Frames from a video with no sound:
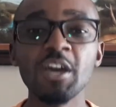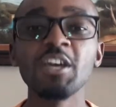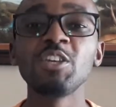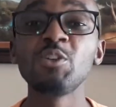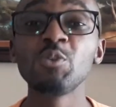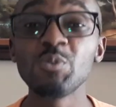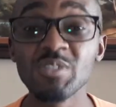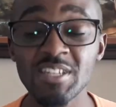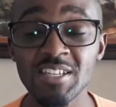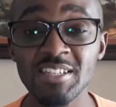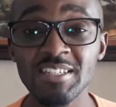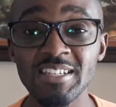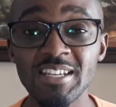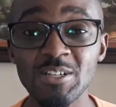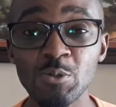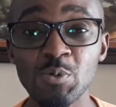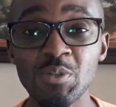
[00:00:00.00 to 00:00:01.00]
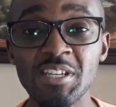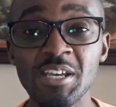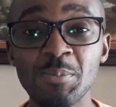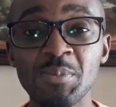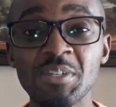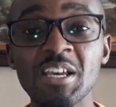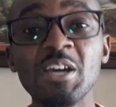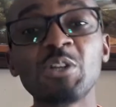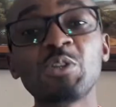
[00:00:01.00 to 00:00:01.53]
use these little tips
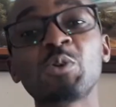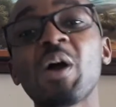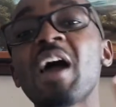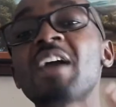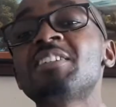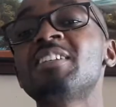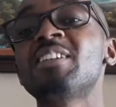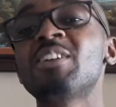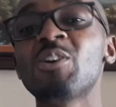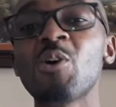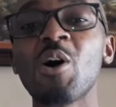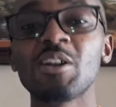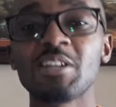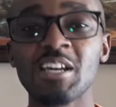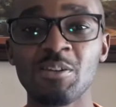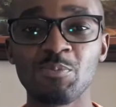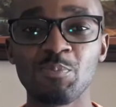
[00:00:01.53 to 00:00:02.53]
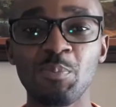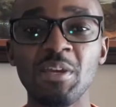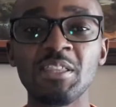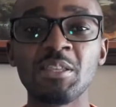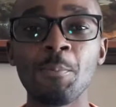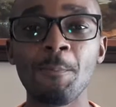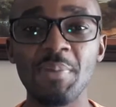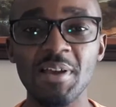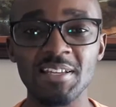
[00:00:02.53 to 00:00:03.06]
to actually go out and be
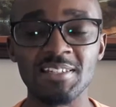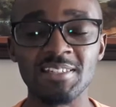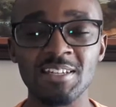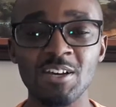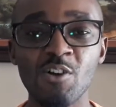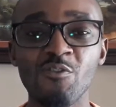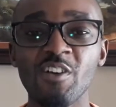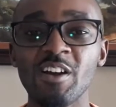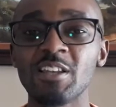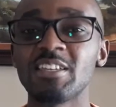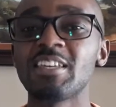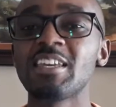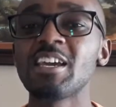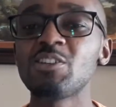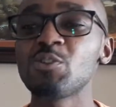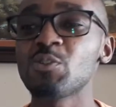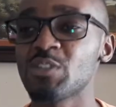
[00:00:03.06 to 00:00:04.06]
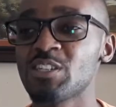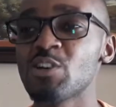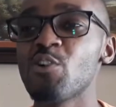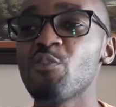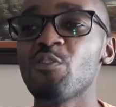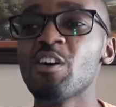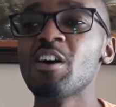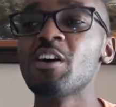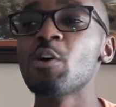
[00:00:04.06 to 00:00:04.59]
the best self and get
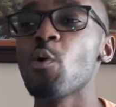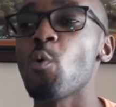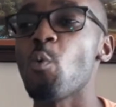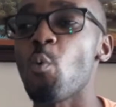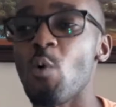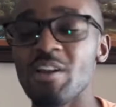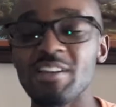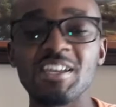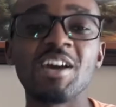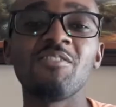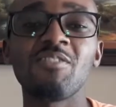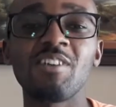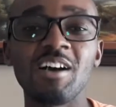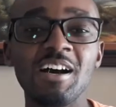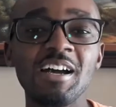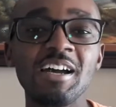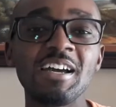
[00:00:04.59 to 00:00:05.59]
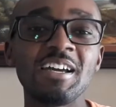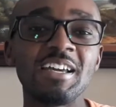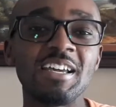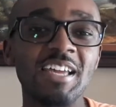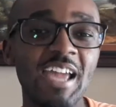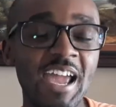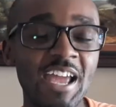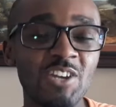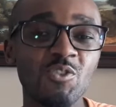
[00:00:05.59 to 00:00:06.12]
yourself whatever
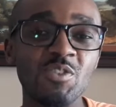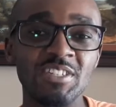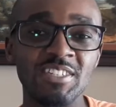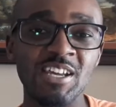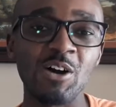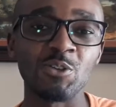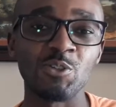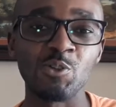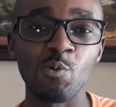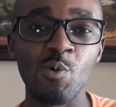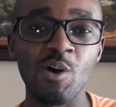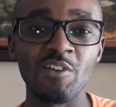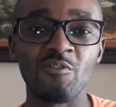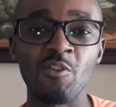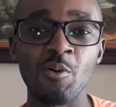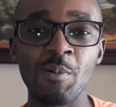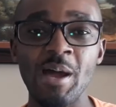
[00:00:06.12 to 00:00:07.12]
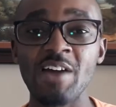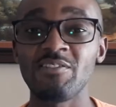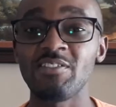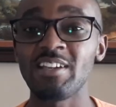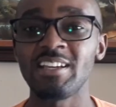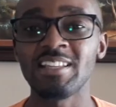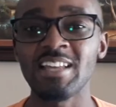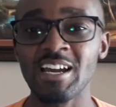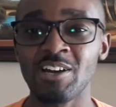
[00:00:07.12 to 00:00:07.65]
end result you want from having
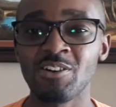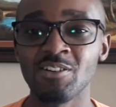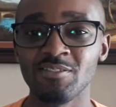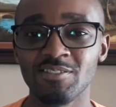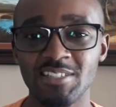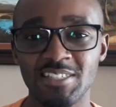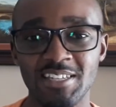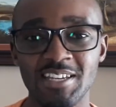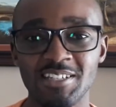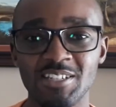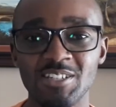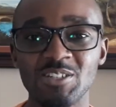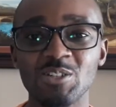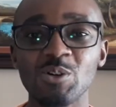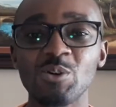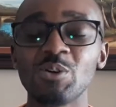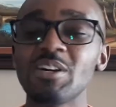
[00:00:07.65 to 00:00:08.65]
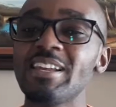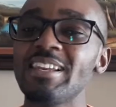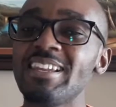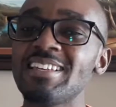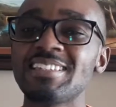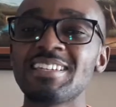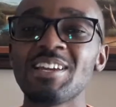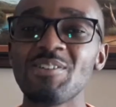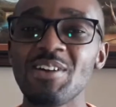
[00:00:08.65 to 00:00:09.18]
that conversation. So let's
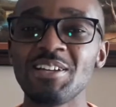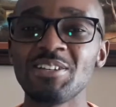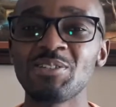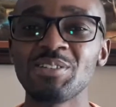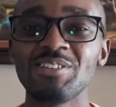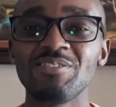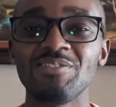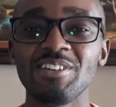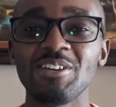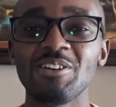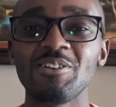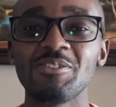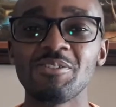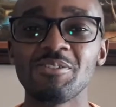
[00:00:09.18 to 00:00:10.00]
get right into the video.